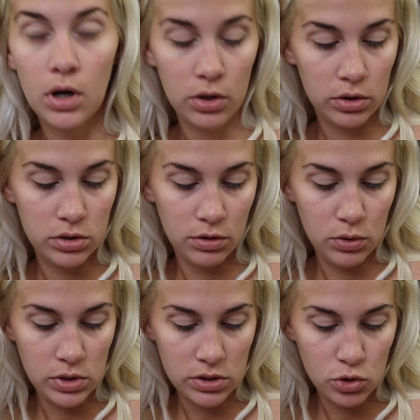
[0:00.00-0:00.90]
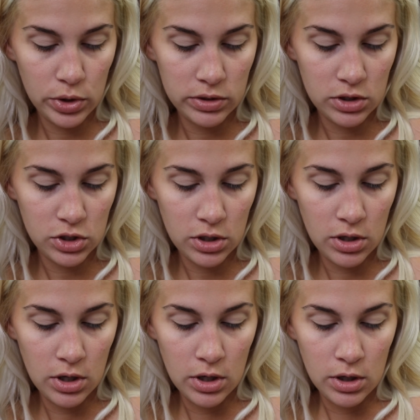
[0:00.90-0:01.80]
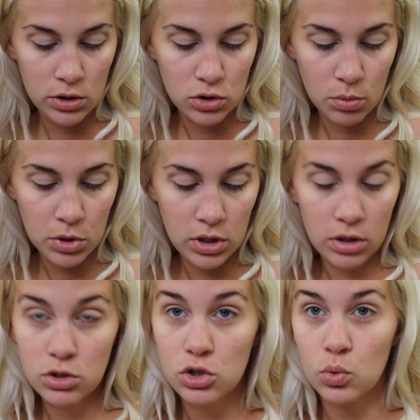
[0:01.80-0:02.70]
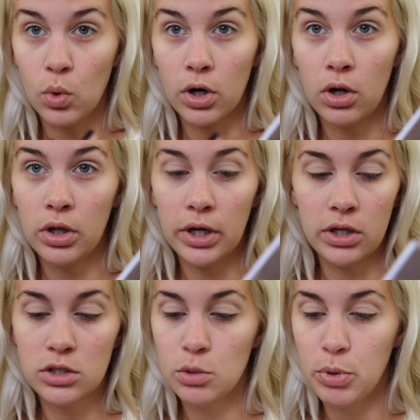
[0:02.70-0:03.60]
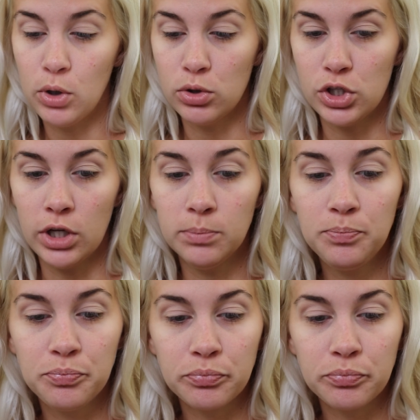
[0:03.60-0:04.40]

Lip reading: color to use as a transition. So I'm gonna swirl into Potion.